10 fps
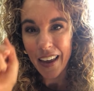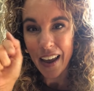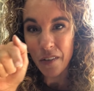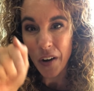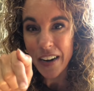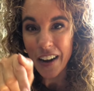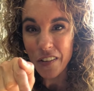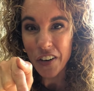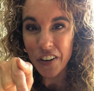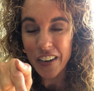And right now
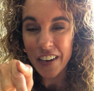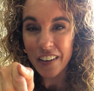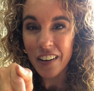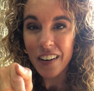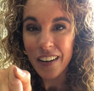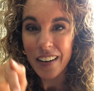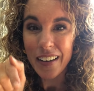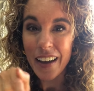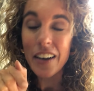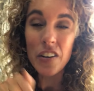you're here
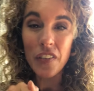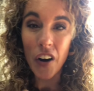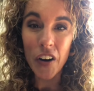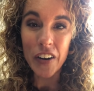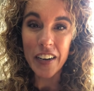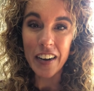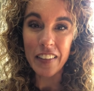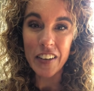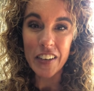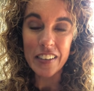and you've already done
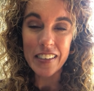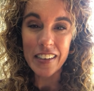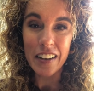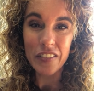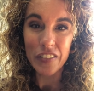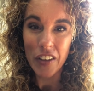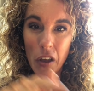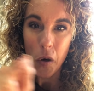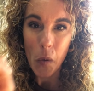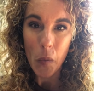the hard stuff.
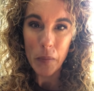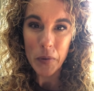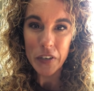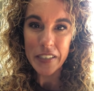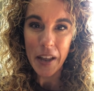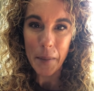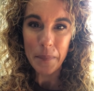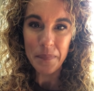One more step,